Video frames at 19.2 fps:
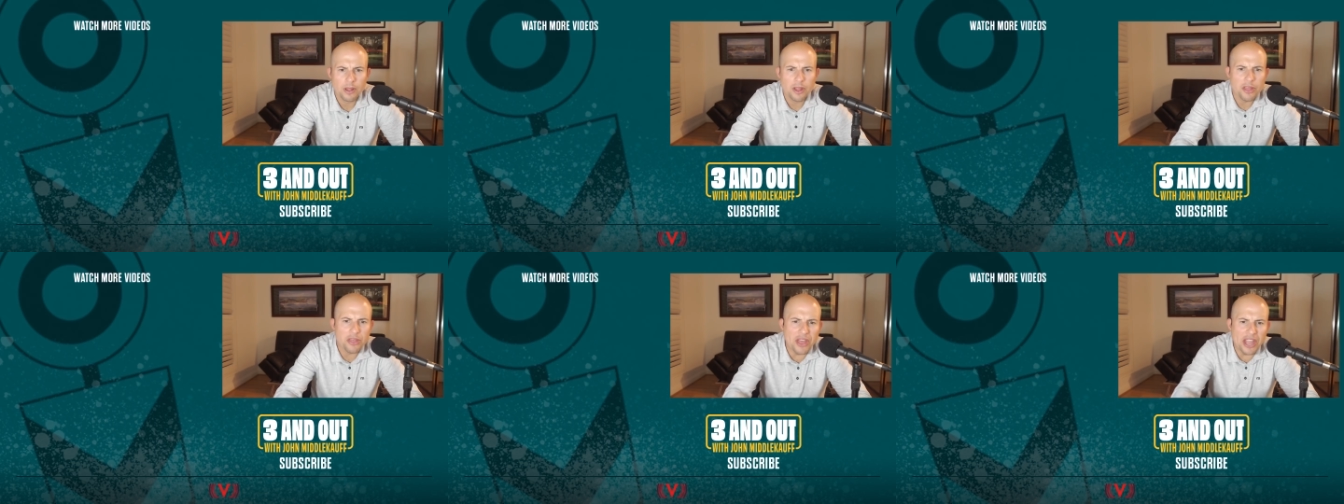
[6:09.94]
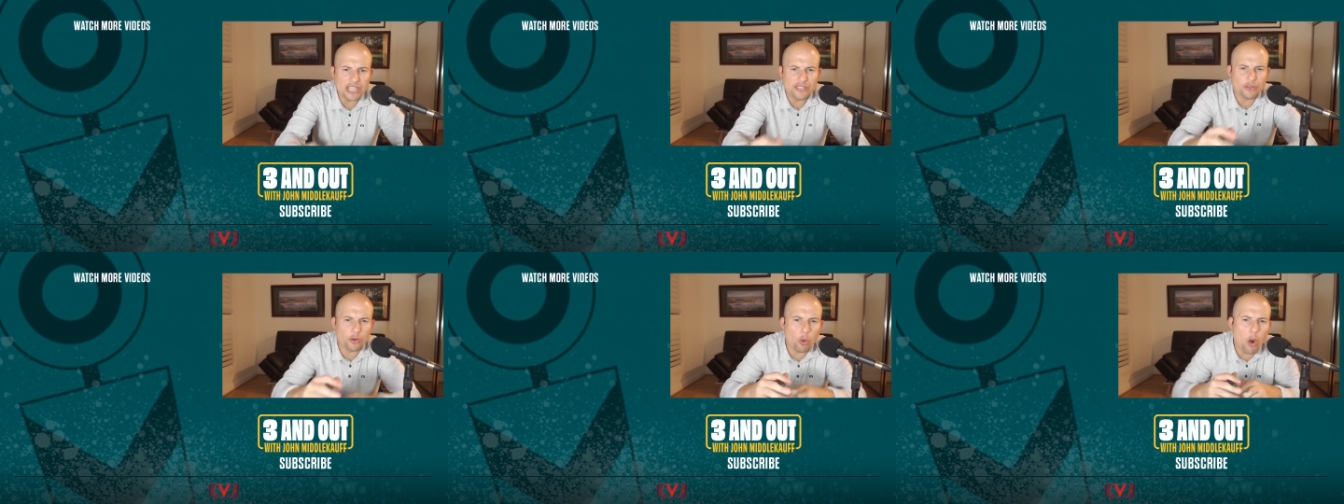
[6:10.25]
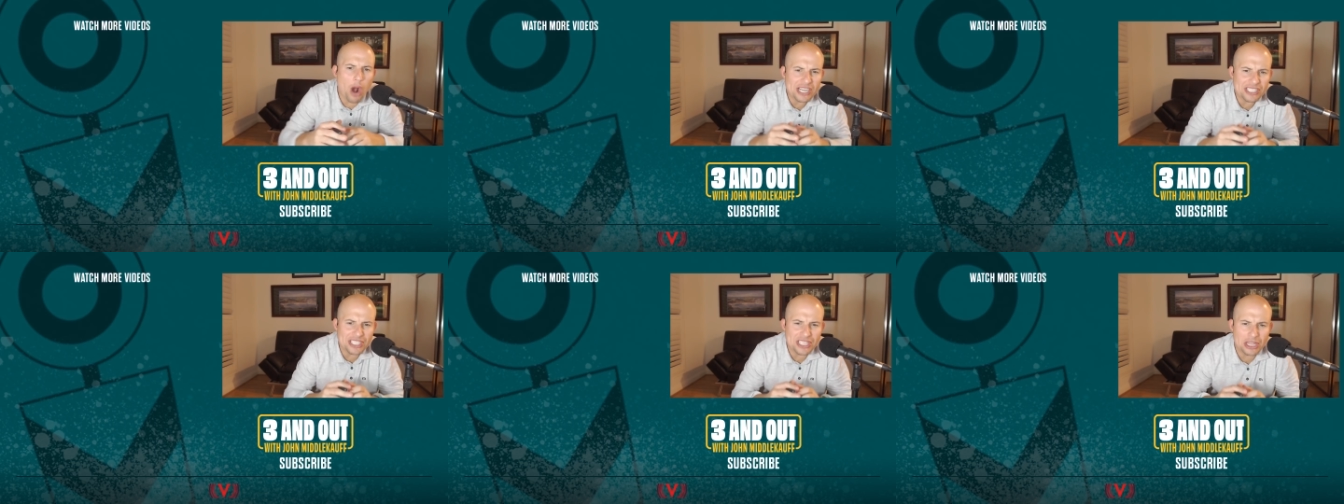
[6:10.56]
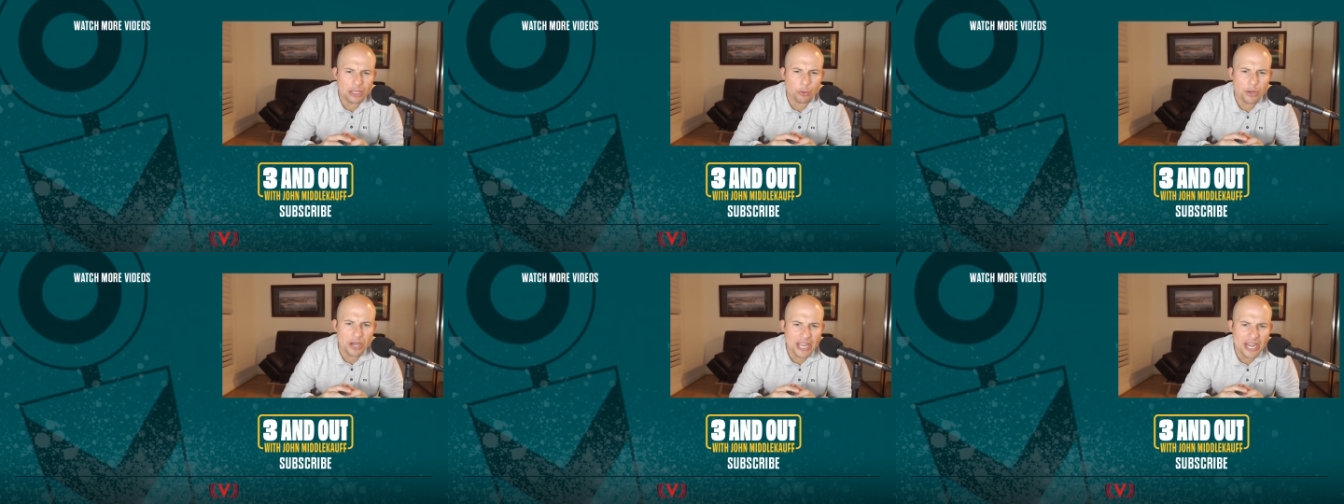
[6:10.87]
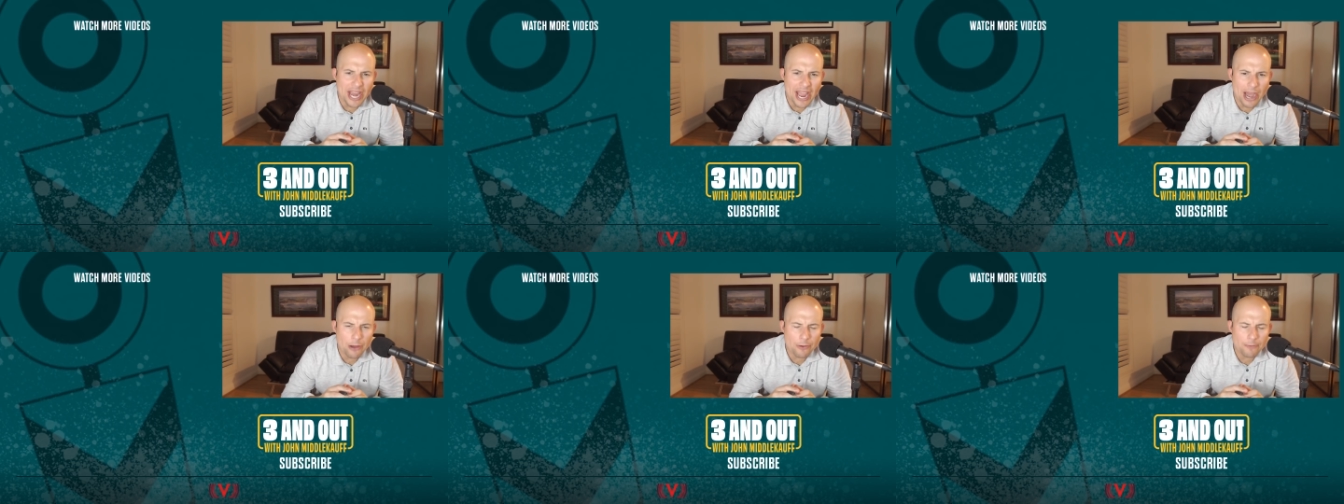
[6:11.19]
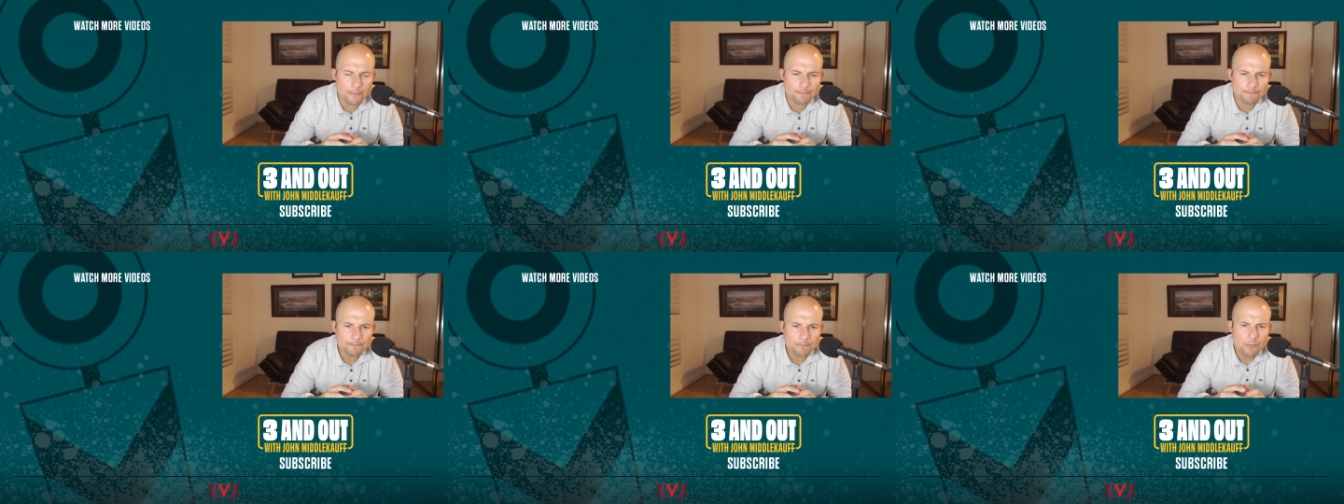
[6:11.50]
Thanks for watching 3 and Out.
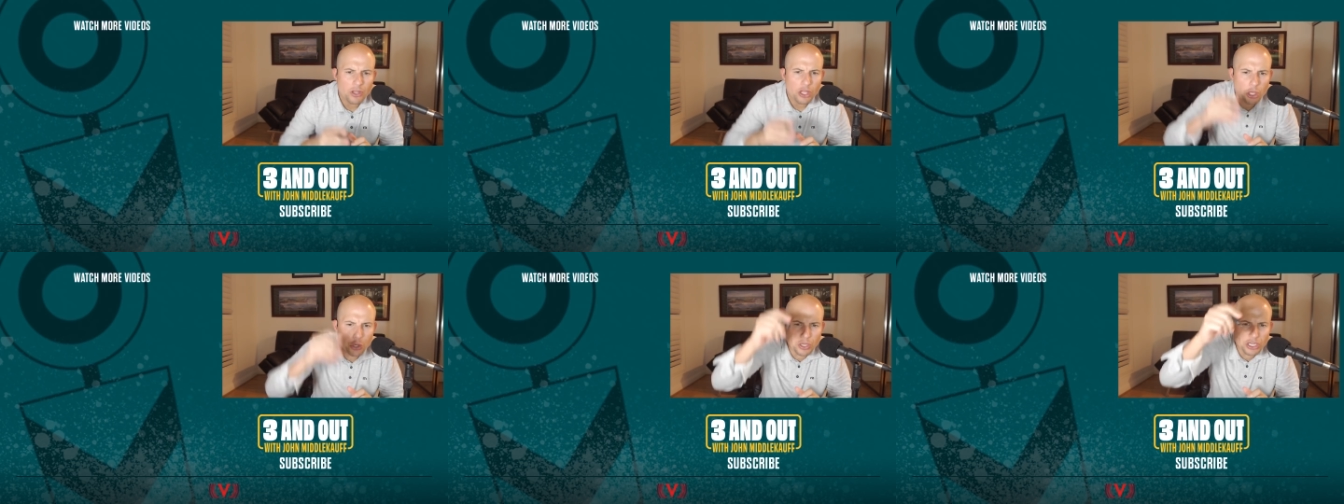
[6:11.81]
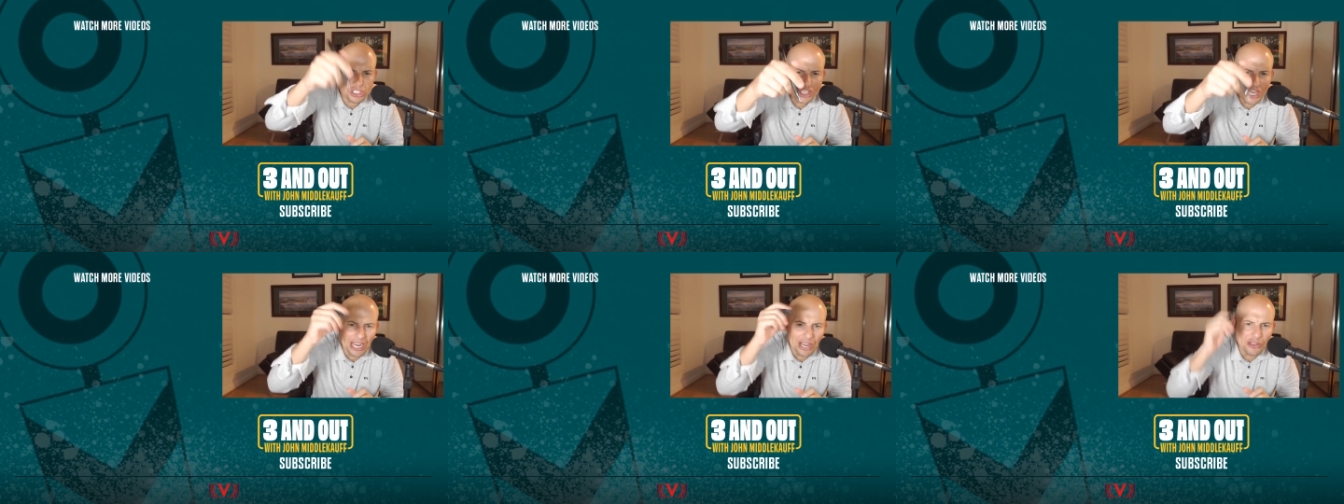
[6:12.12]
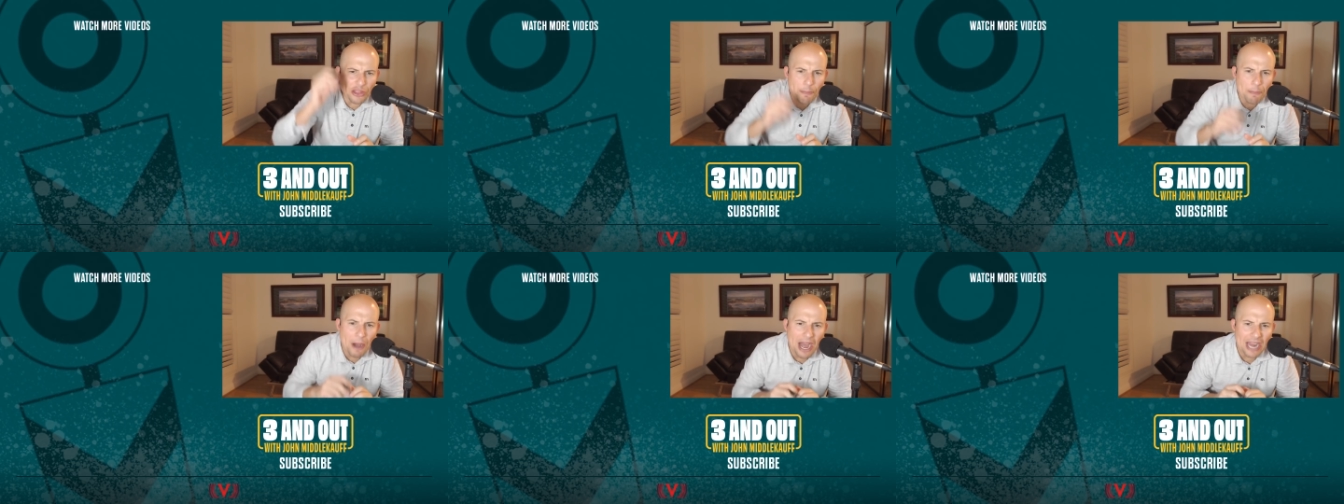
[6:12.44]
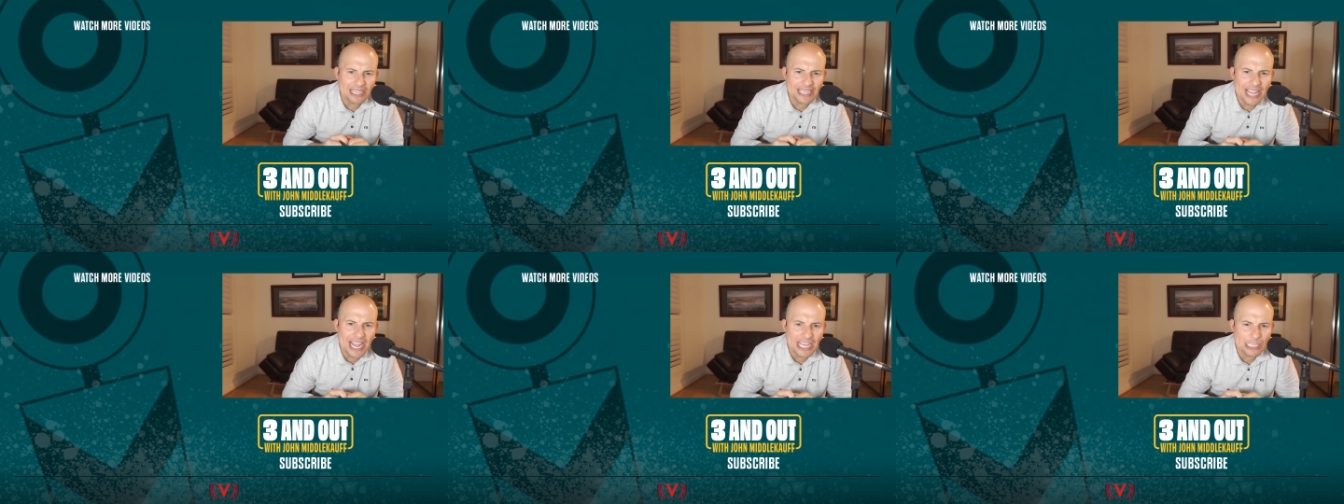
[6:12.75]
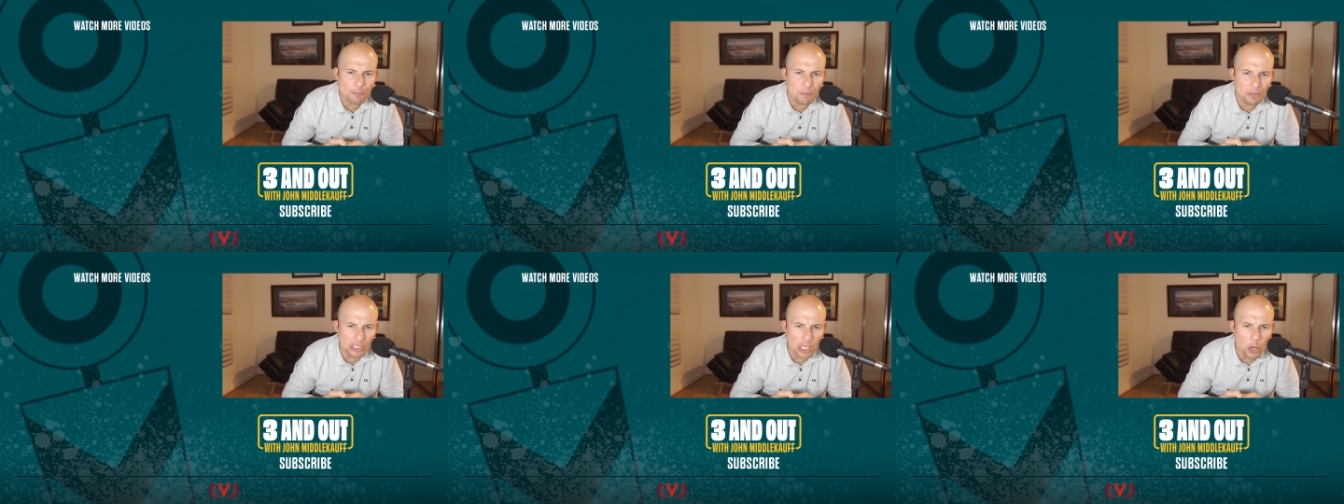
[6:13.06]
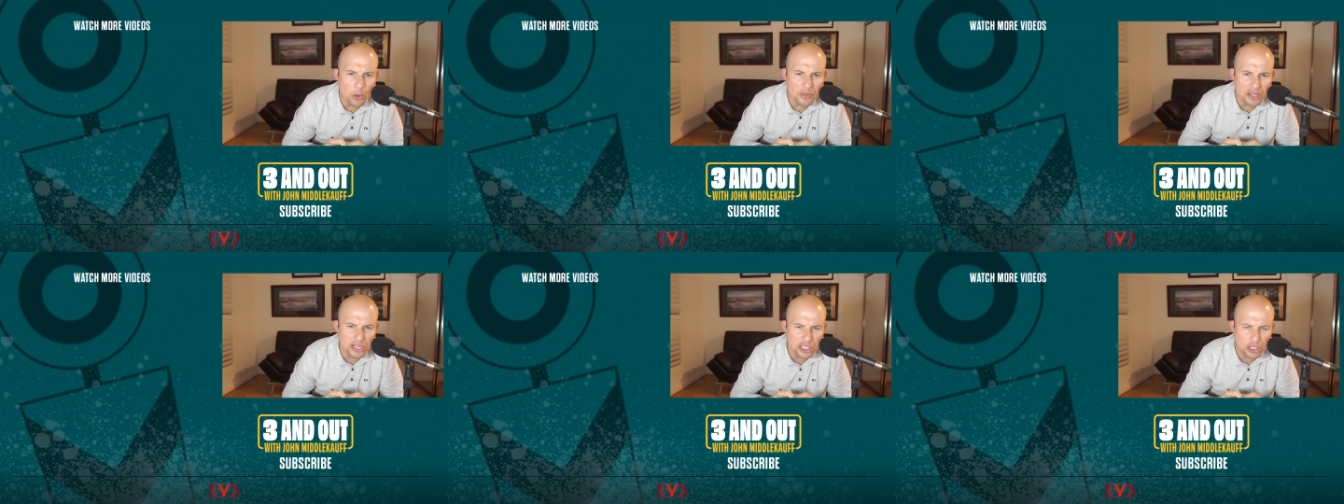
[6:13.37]
You can check out the podcast below
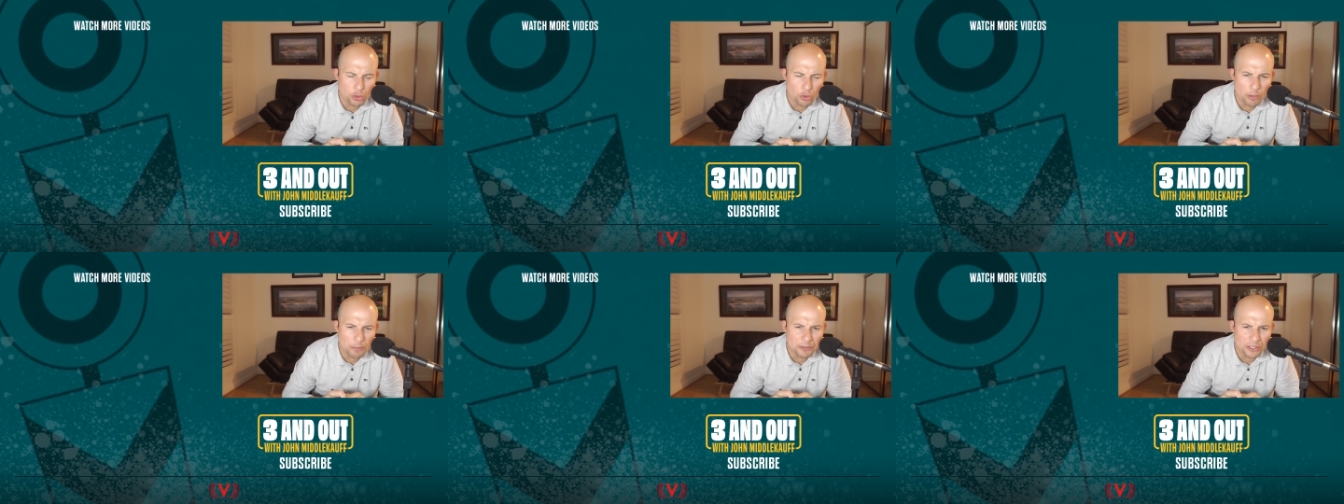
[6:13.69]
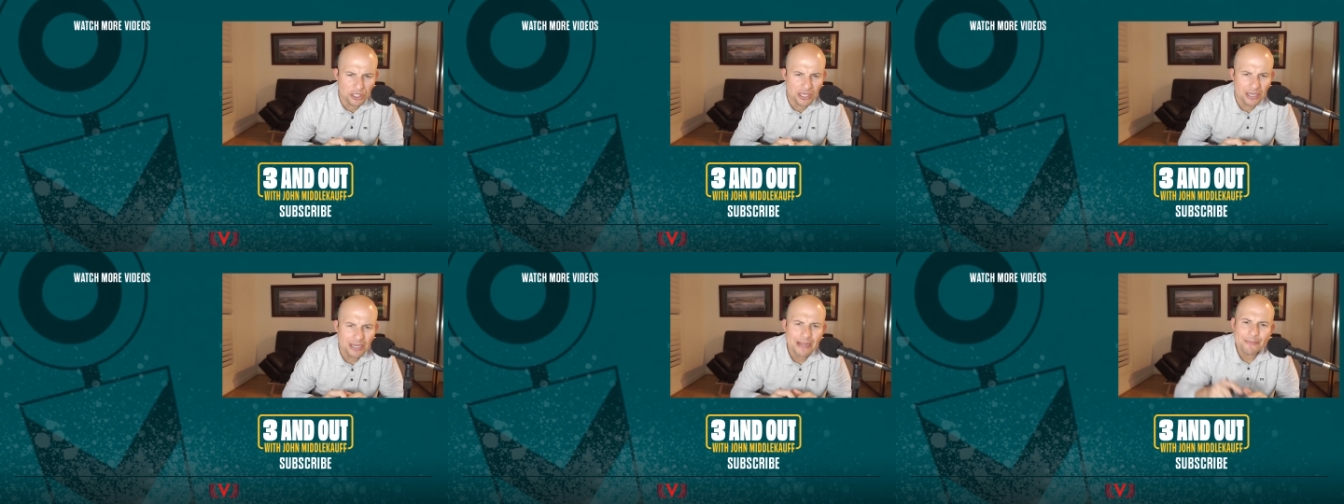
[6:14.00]
in the description,